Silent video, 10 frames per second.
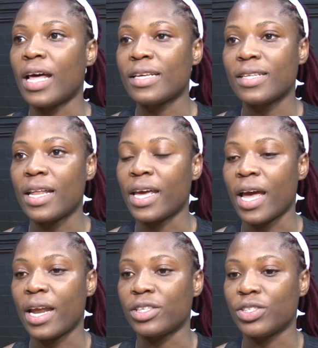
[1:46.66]
that's not the
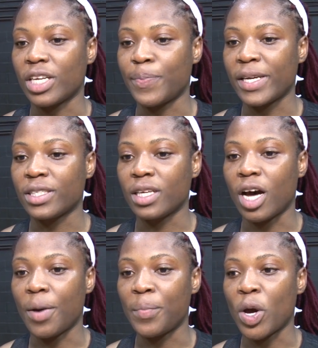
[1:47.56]
attitude, especially
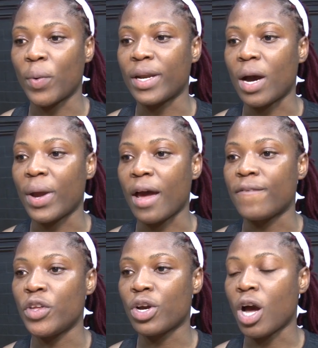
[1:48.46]
um, knowing that we
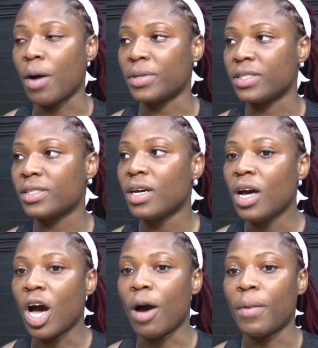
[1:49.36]
have newcomers
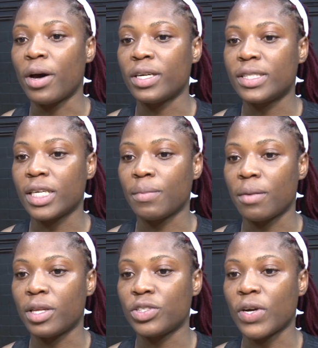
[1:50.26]
um, on the team.
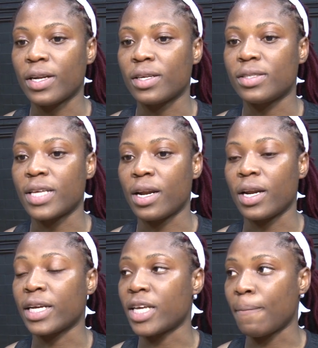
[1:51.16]
Um, they're trying to set
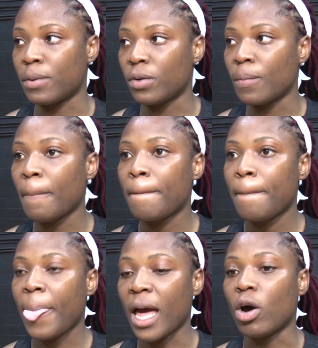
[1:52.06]
an example
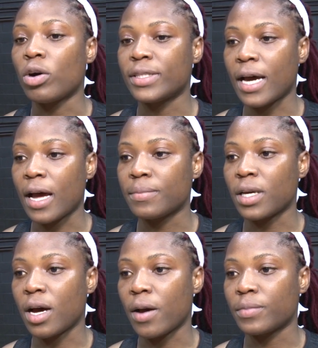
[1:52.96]
at all times
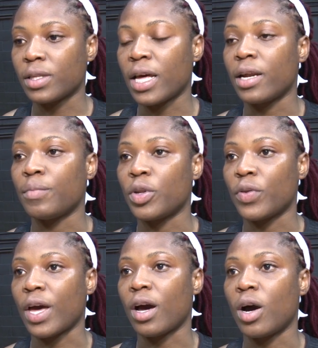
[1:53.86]
um, to let them know
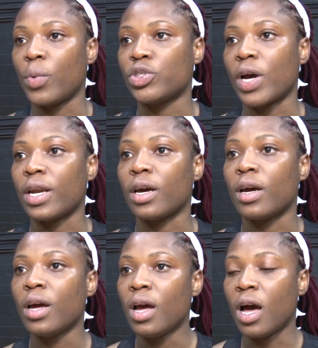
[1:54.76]
that um, we're trying to
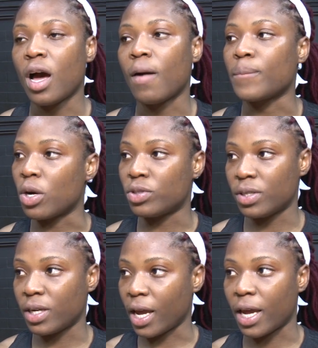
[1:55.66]
um, go
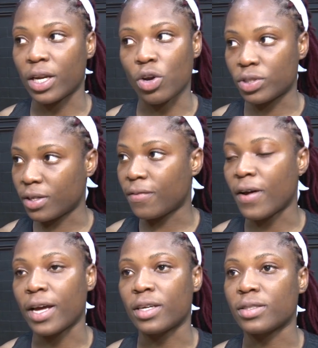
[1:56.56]
to the end, go to the
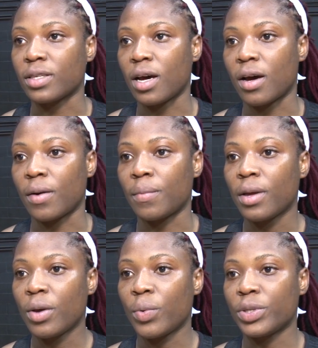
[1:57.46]
finals. Um,
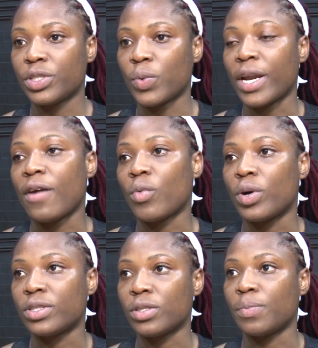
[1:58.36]
we just want
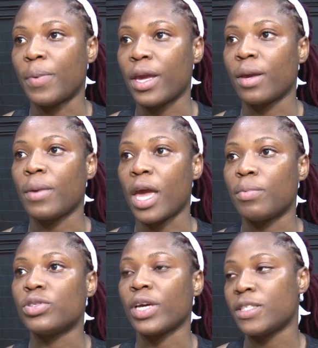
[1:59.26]
everyone to be
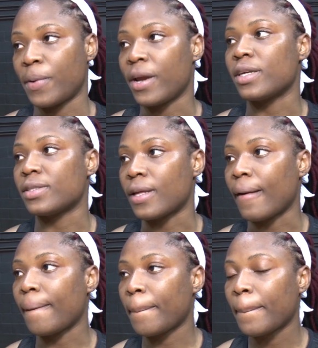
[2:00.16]
able to experience that.